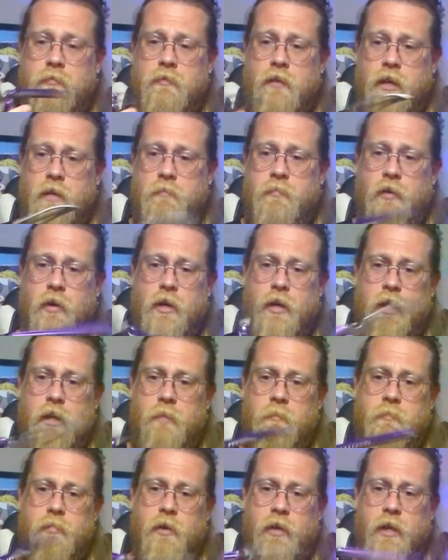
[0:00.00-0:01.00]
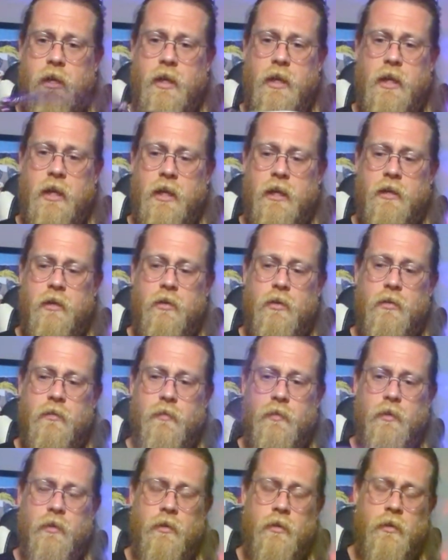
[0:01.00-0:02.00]
I'd probably hand it
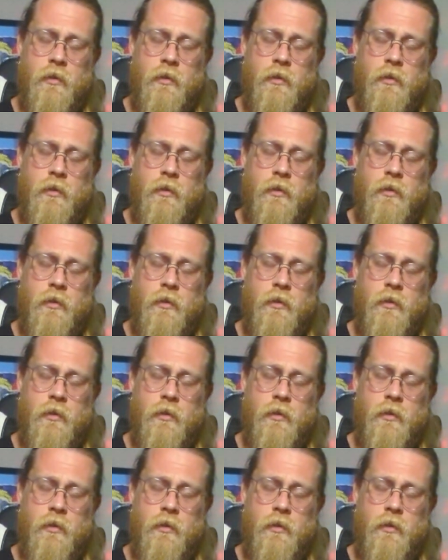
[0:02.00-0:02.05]
over.